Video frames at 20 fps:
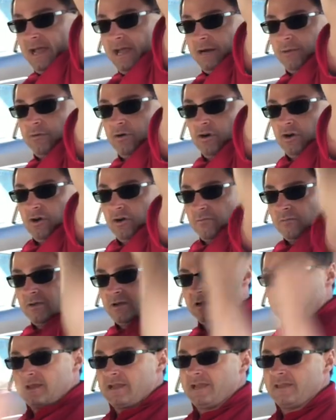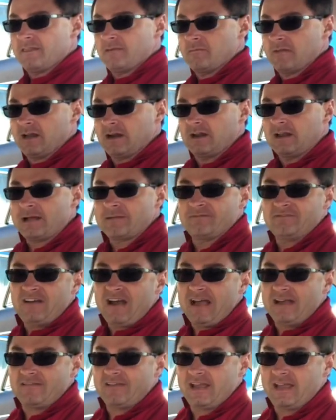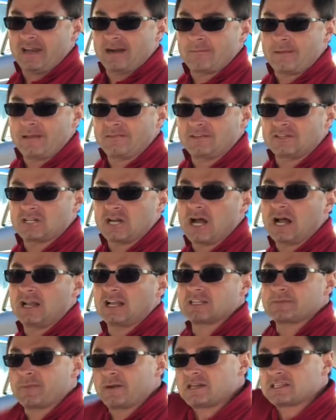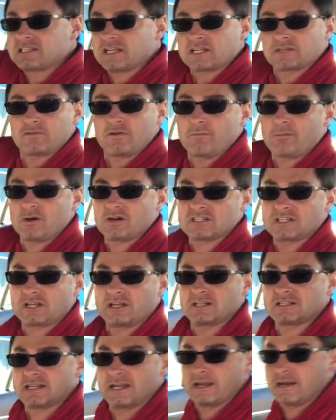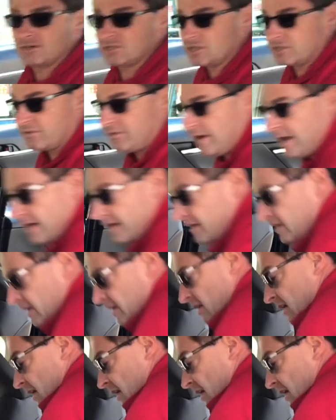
headroom in the middle. I'm 5'8", I'm not the tallest, but a six foot person could sit here just fine.